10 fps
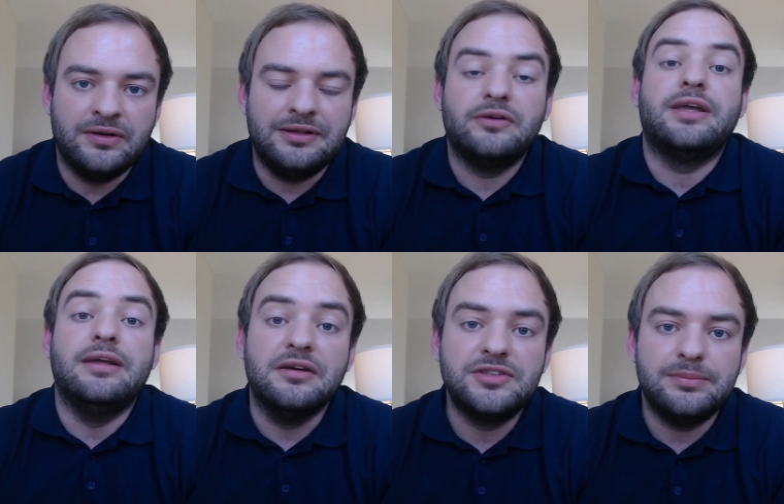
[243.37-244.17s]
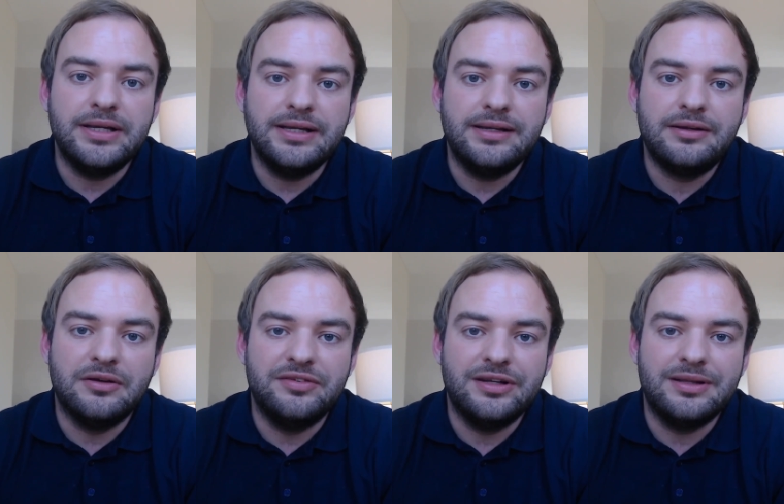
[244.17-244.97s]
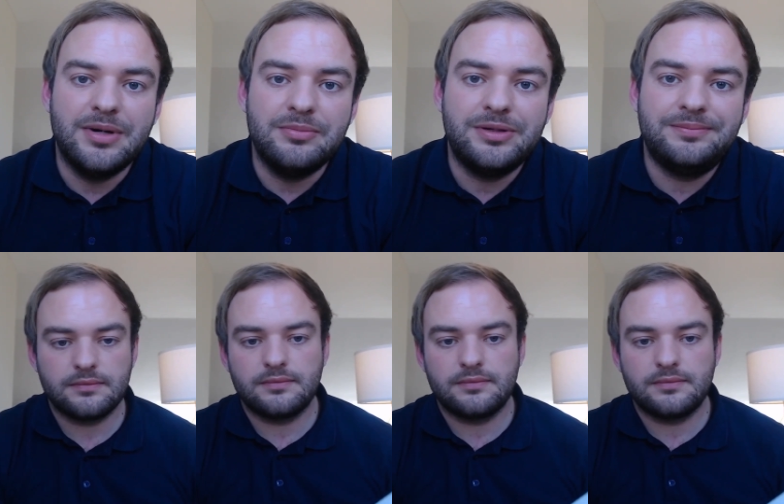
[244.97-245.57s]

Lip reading: lucky enough to be covered at the moment.